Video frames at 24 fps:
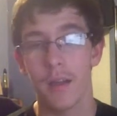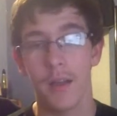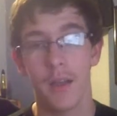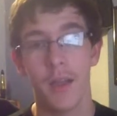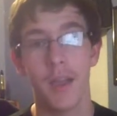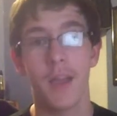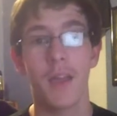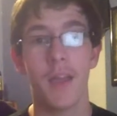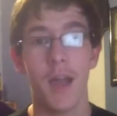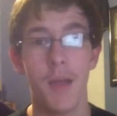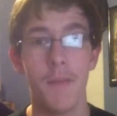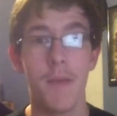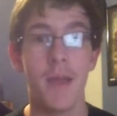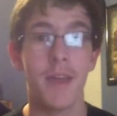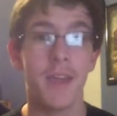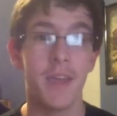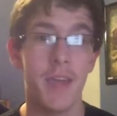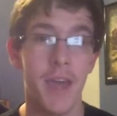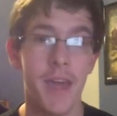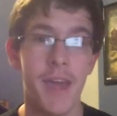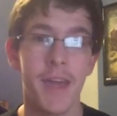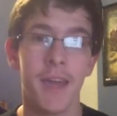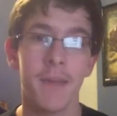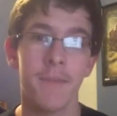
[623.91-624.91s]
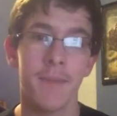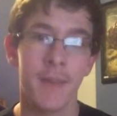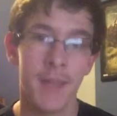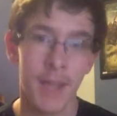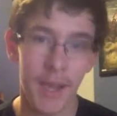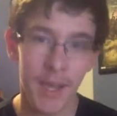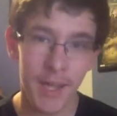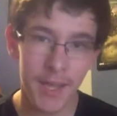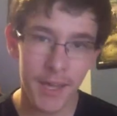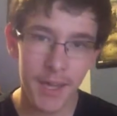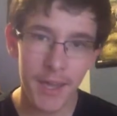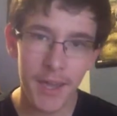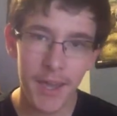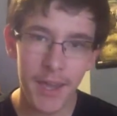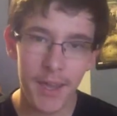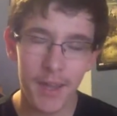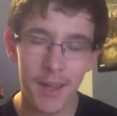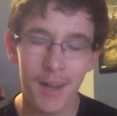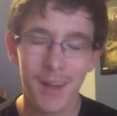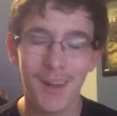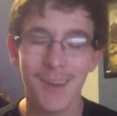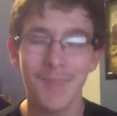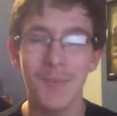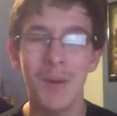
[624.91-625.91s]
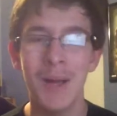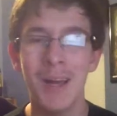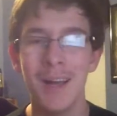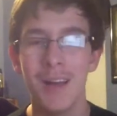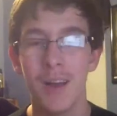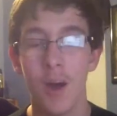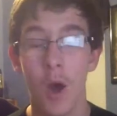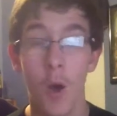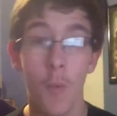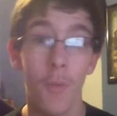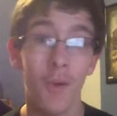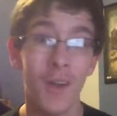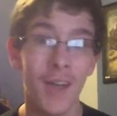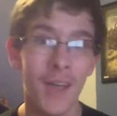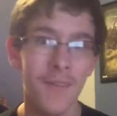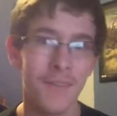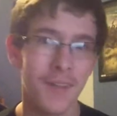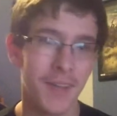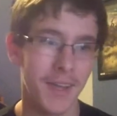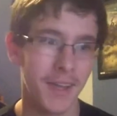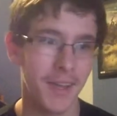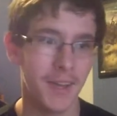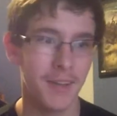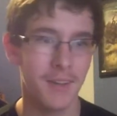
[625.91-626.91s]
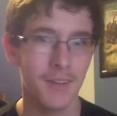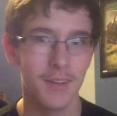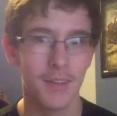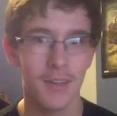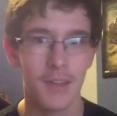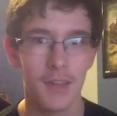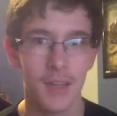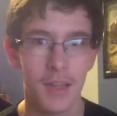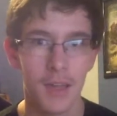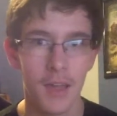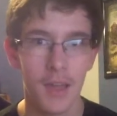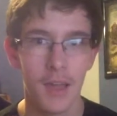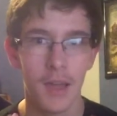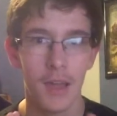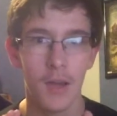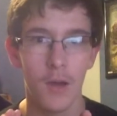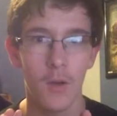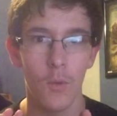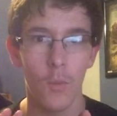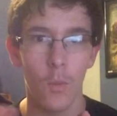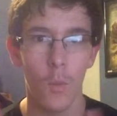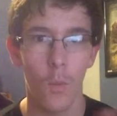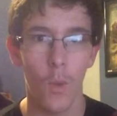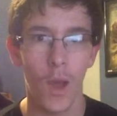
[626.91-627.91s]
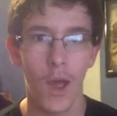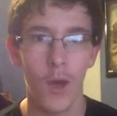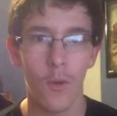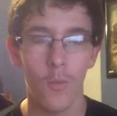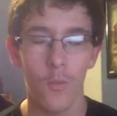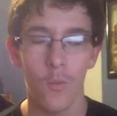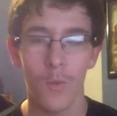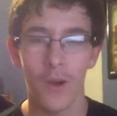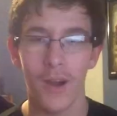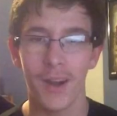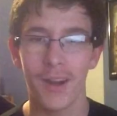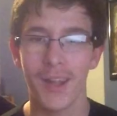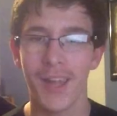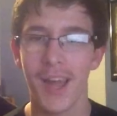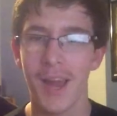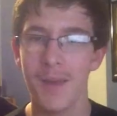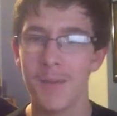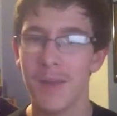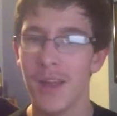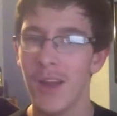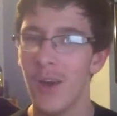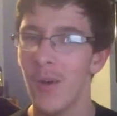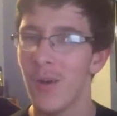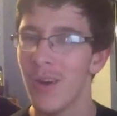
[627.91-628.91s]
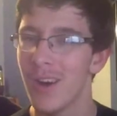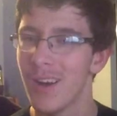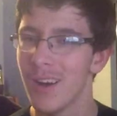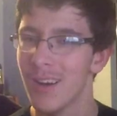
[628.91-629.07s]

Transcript: I'm at the age of 16, um, almost 17. Wow, where did time go?